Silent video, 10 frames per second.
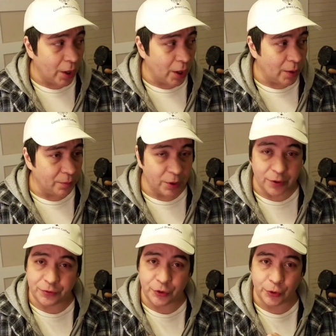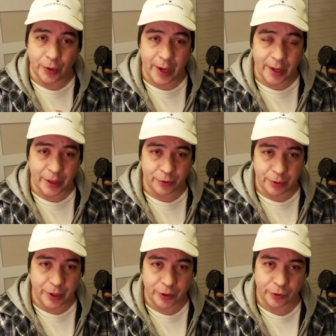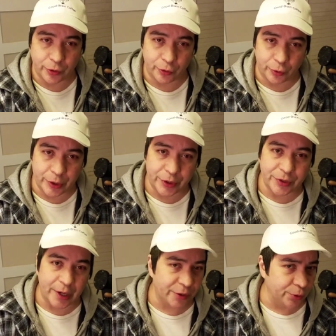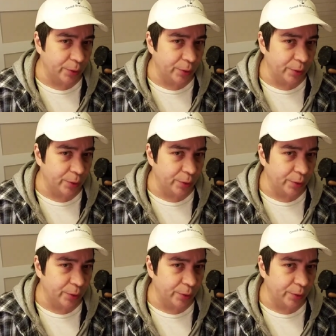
um, if you're at 300 degrees and your